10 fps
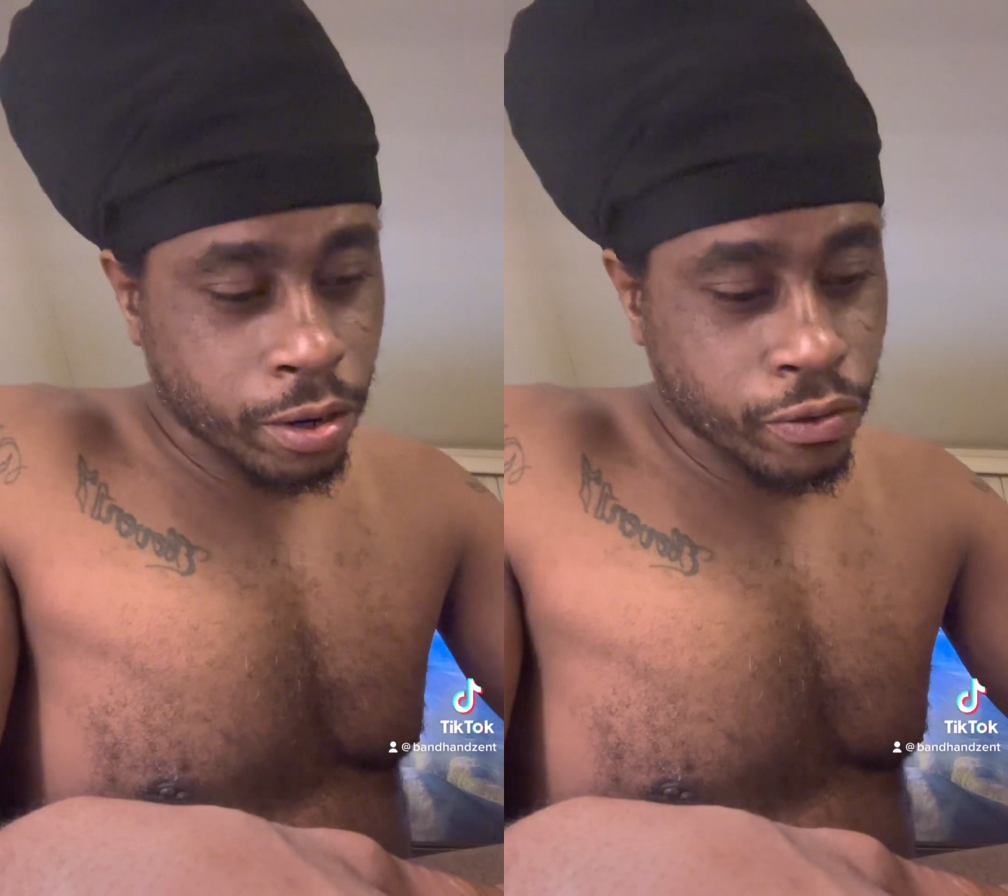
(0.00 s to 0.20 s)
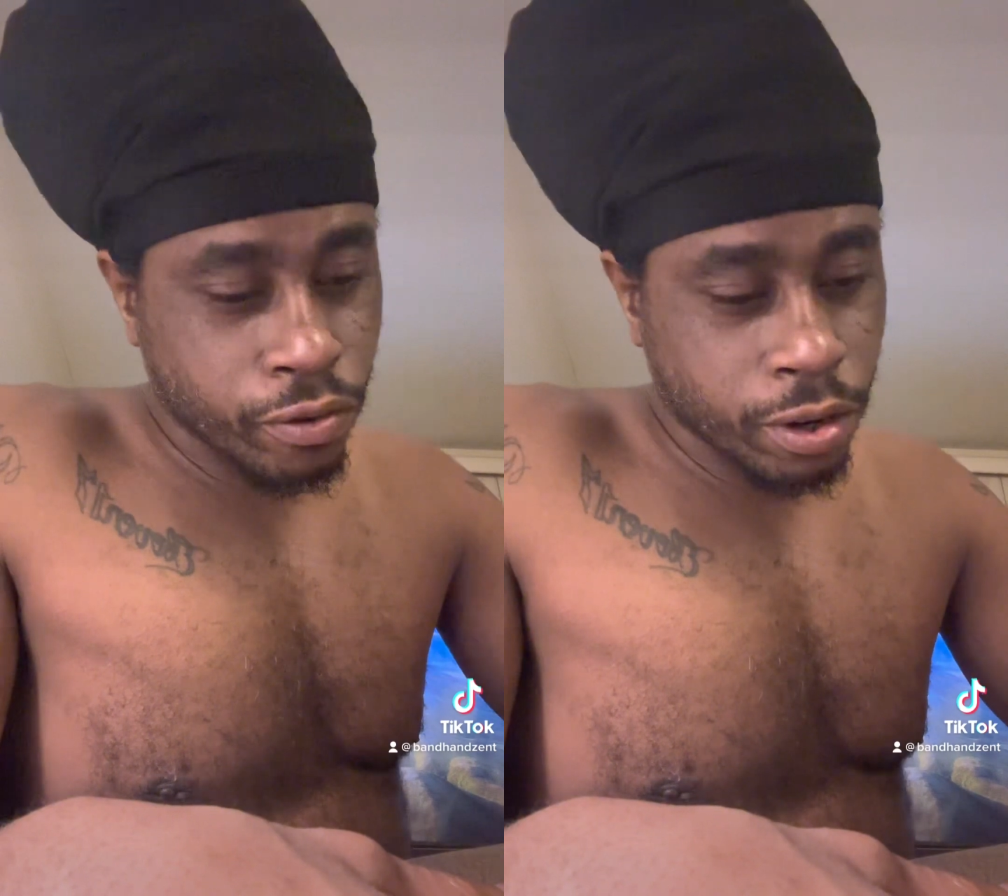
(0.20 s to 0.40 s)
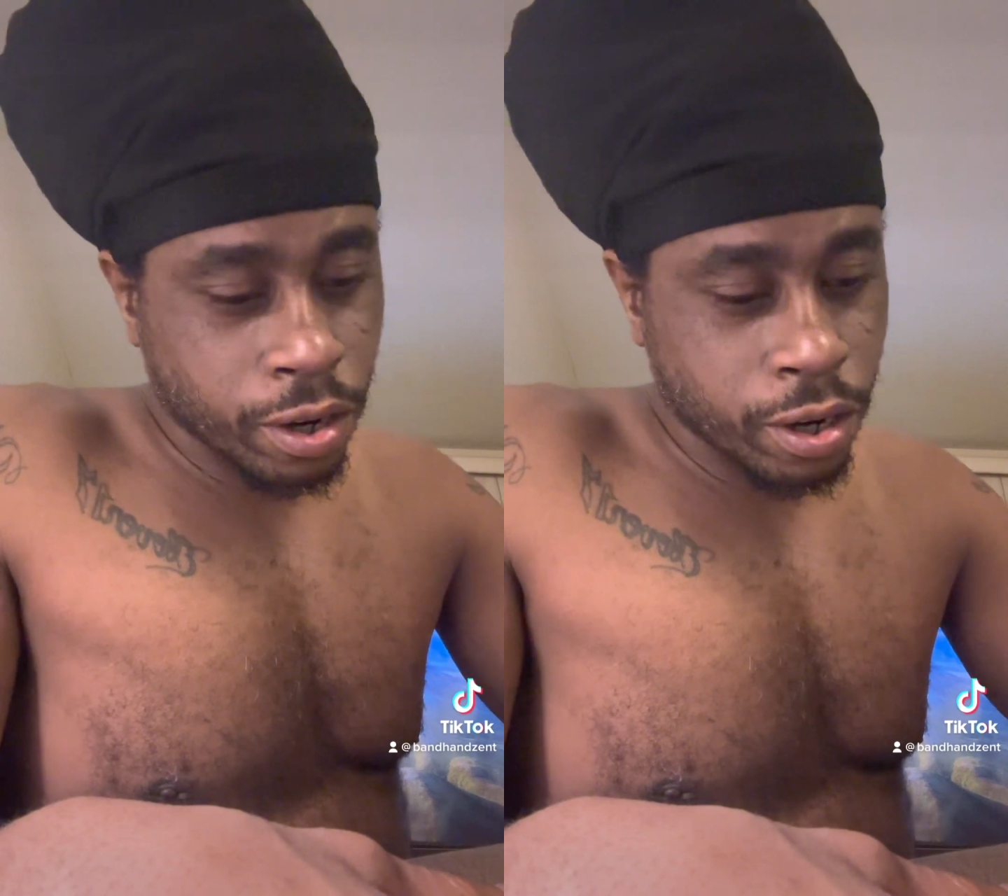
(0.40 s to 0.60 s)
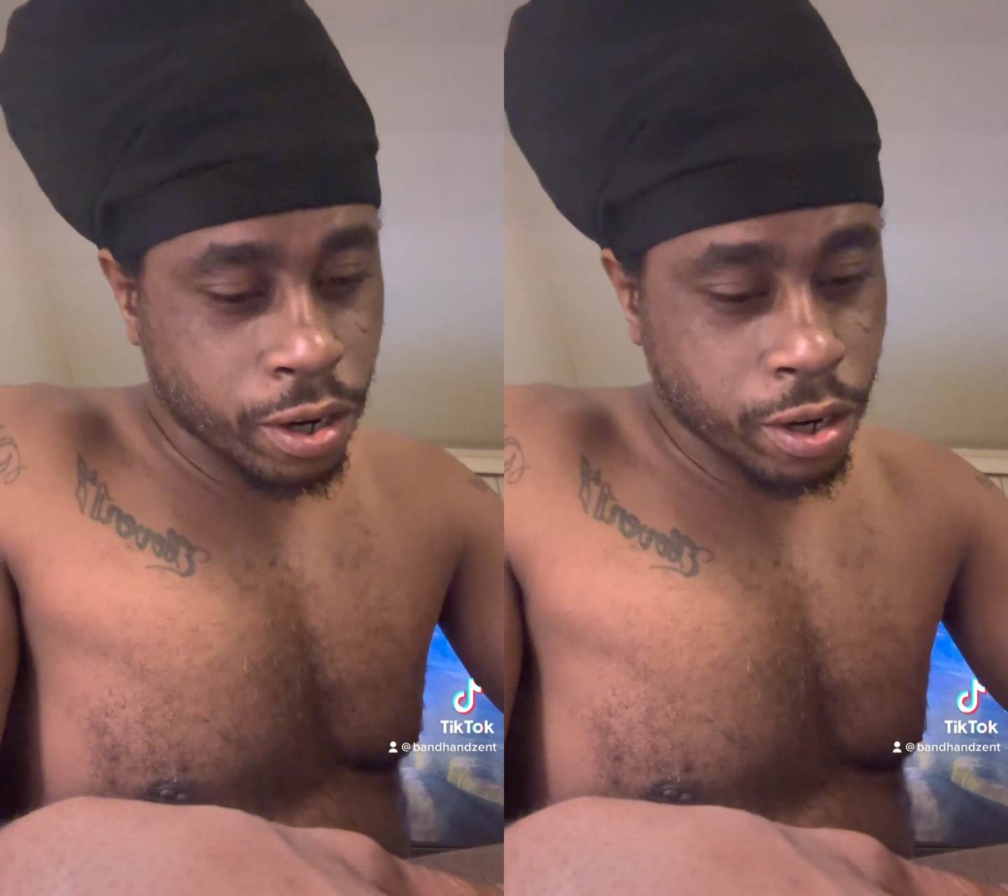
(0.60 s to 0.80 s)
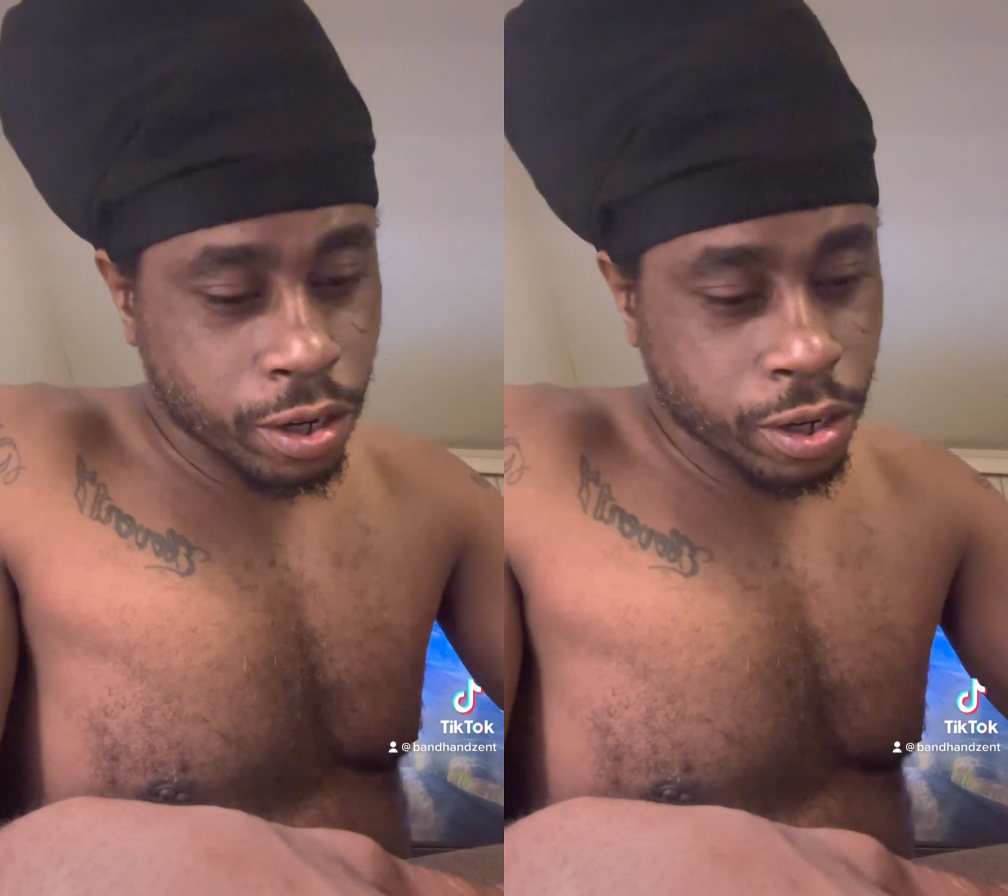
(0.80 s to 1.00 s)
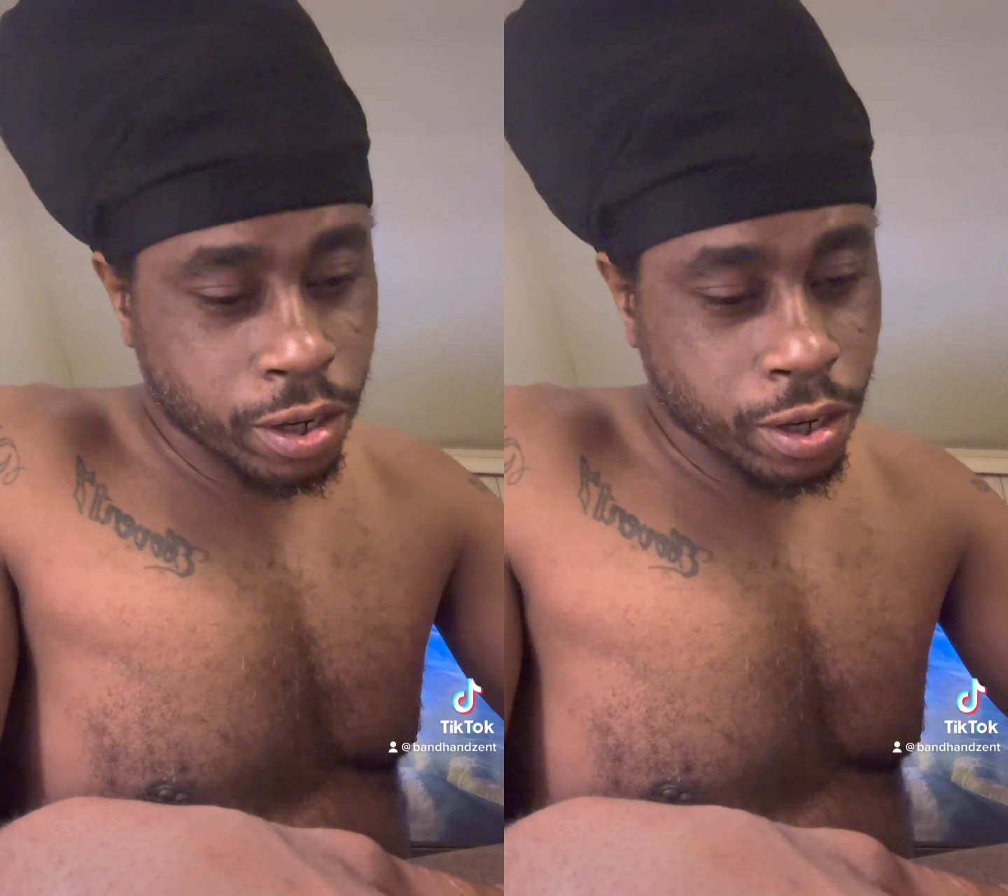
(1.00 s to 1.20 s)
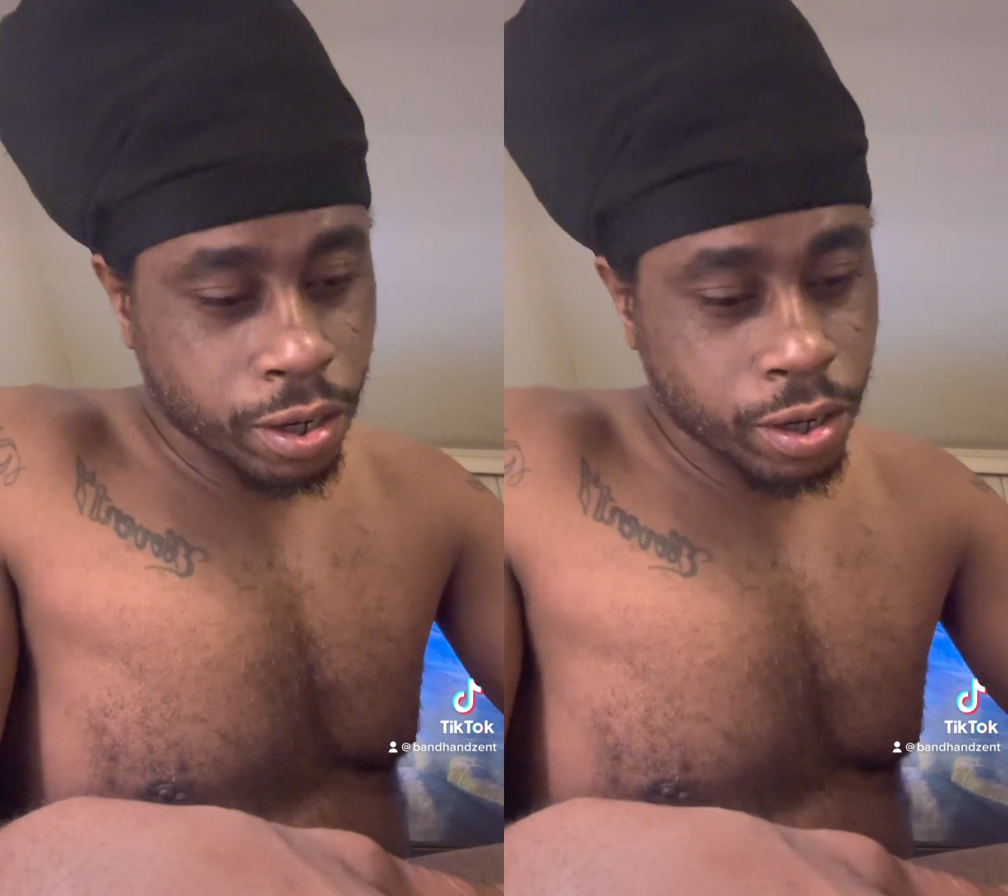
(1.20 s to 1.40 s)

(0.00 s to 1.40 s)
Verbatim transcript: doing good and shit.